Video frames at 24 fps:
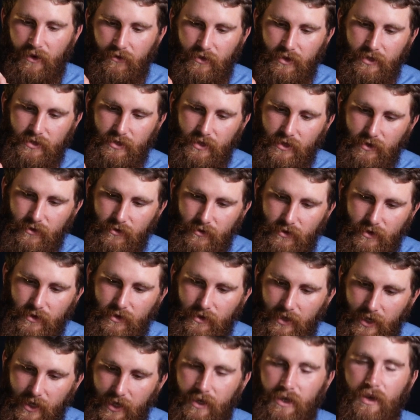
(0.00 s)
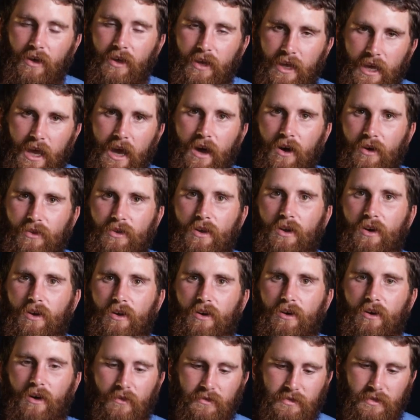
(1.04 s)
every single thing on the
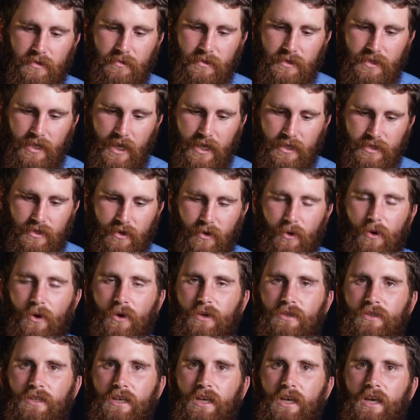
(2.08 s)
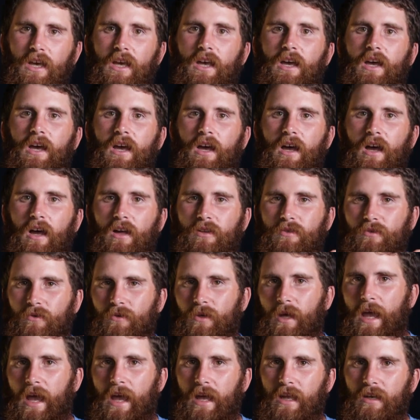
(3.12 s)
lure, obviously besides the hooks, it's
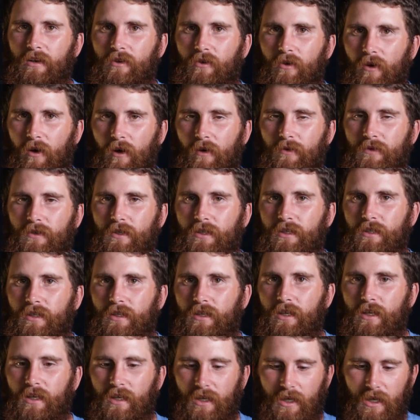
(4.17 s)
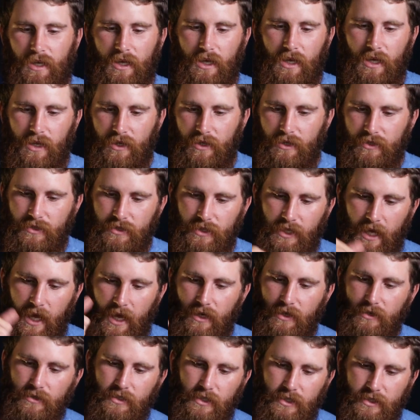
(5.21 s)
all handcrafted. The
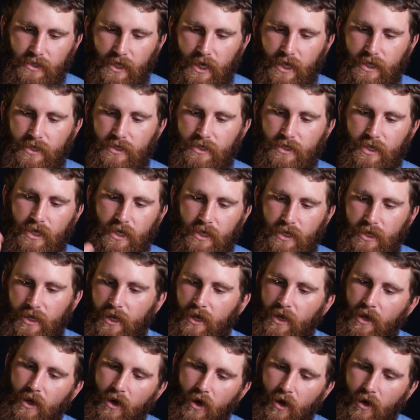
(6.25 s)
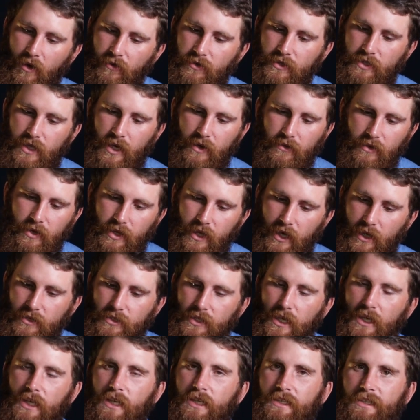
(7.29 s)
scales he's etched in, obviously everything
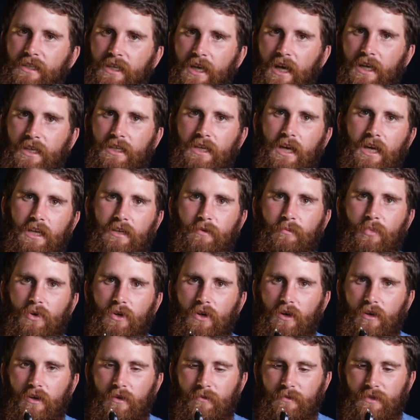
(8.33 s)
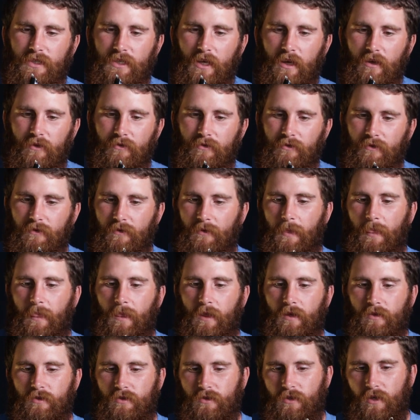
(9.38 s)
else here he's cut out and put on himself.
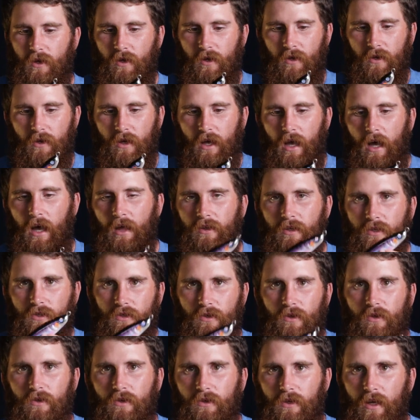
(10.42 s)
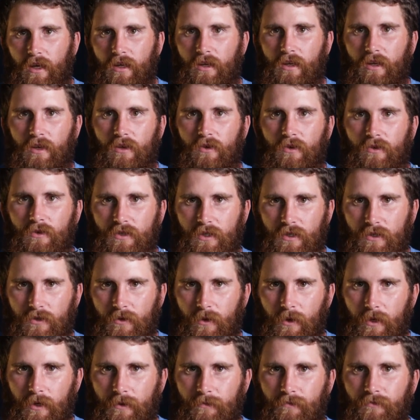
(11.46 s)
So how you're going to use
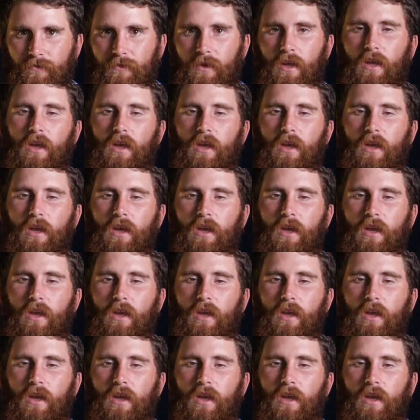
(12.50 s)
this lure,